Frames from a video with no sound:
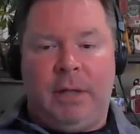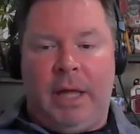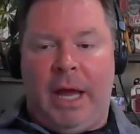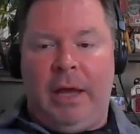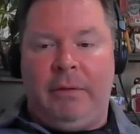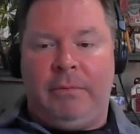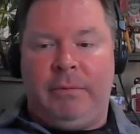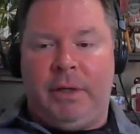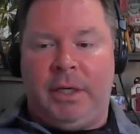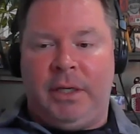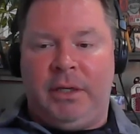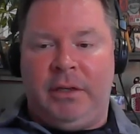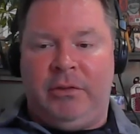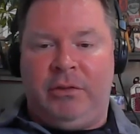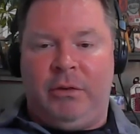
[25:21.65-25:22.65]
life in
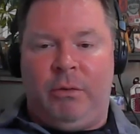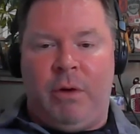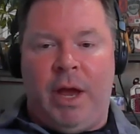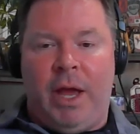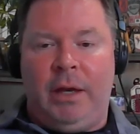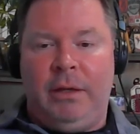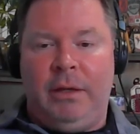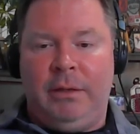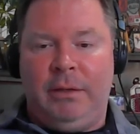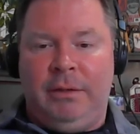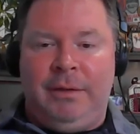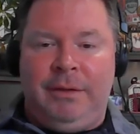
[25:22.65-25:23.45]
condition red.